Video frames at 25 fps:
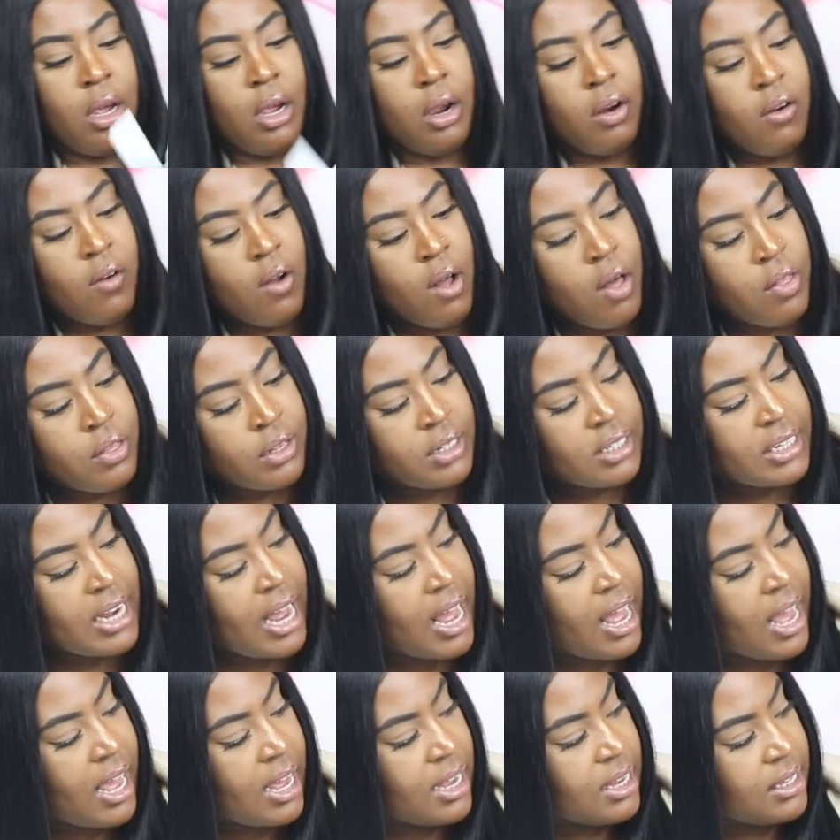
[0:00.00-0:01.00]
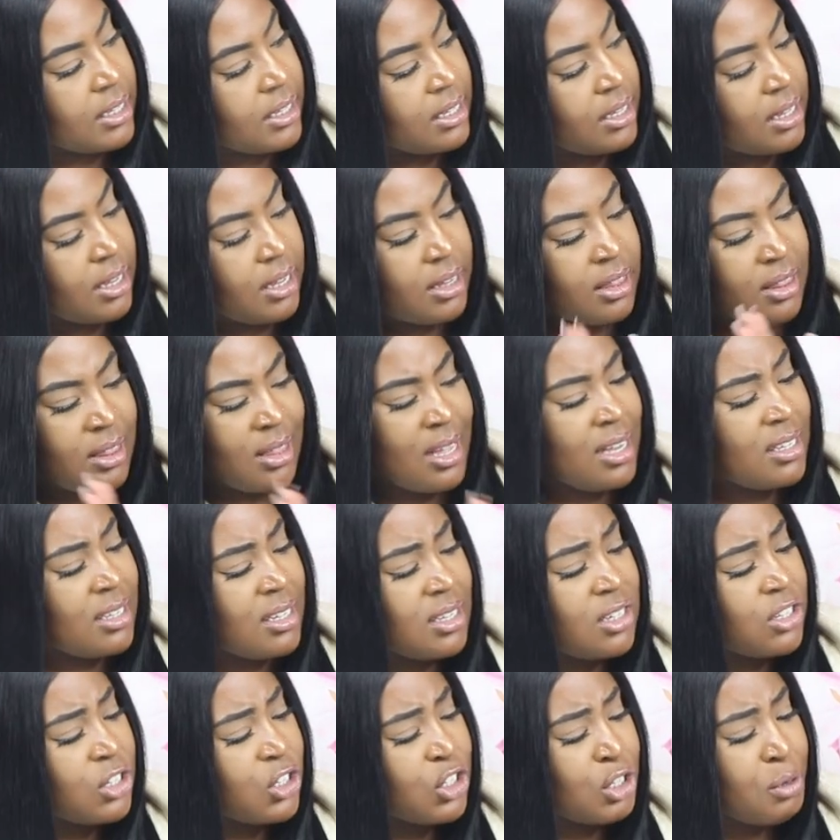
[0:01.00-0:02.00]
Here are all the tags. This
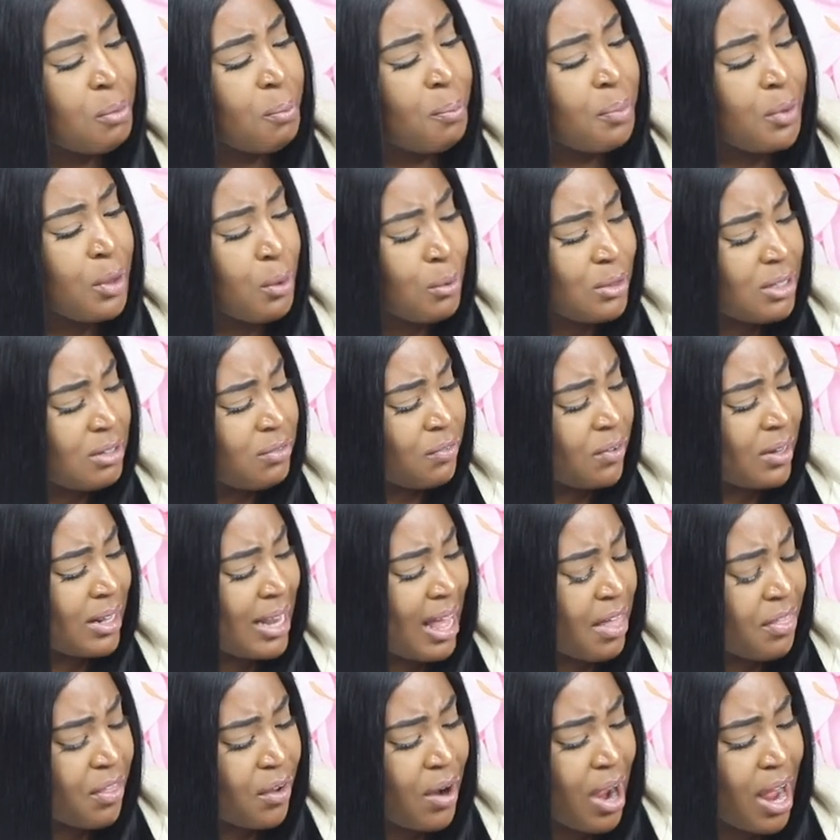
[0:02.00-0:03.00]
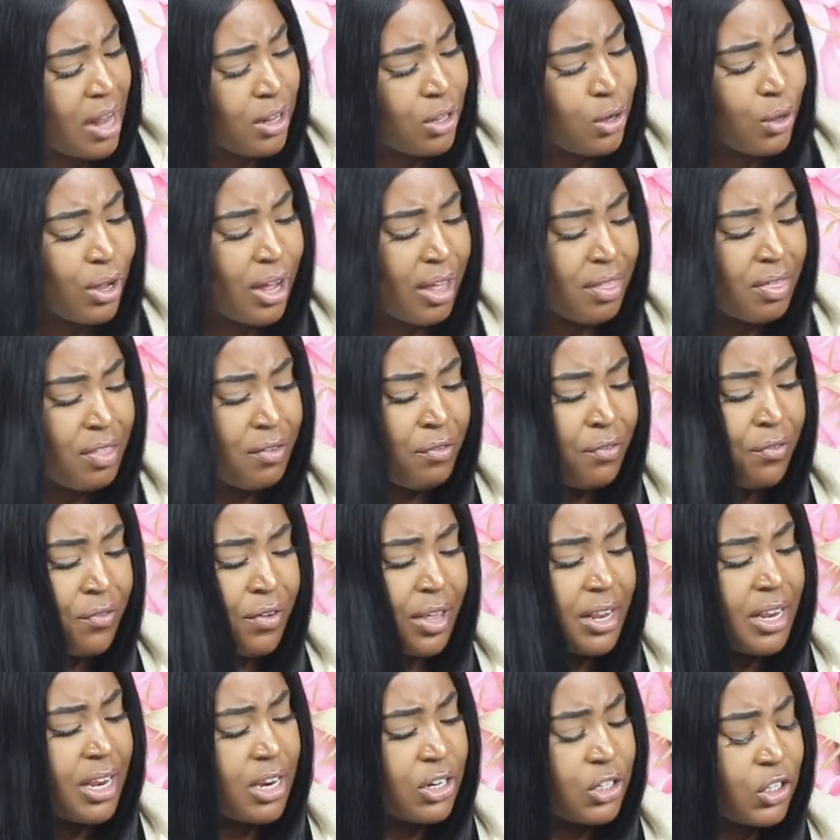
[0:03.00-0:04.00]
is such a beautiful leather, and look at the
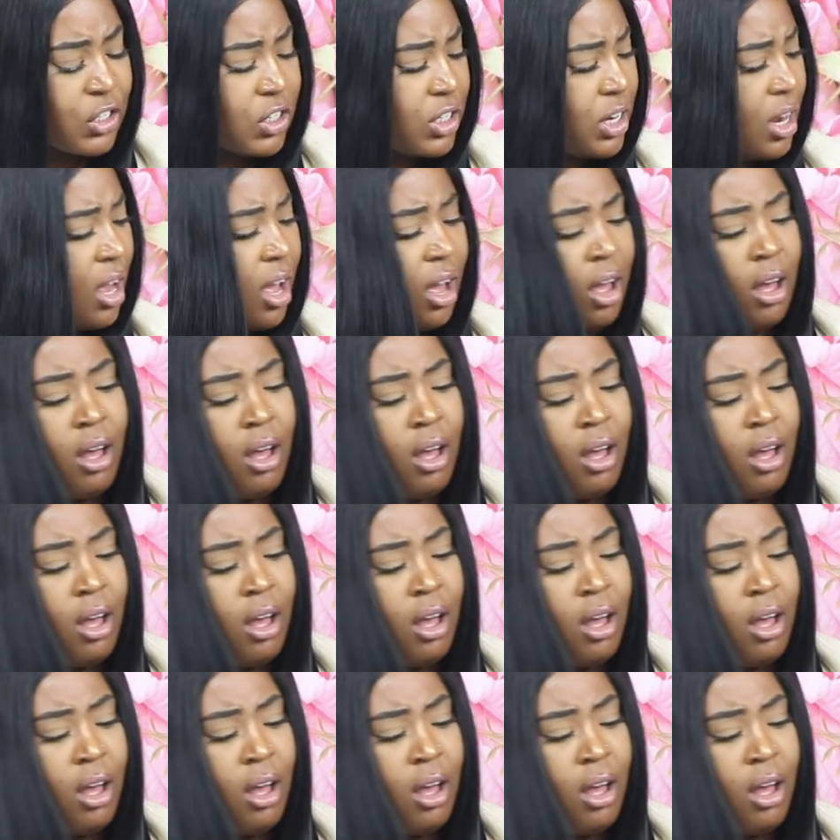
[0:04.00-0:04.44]
finish.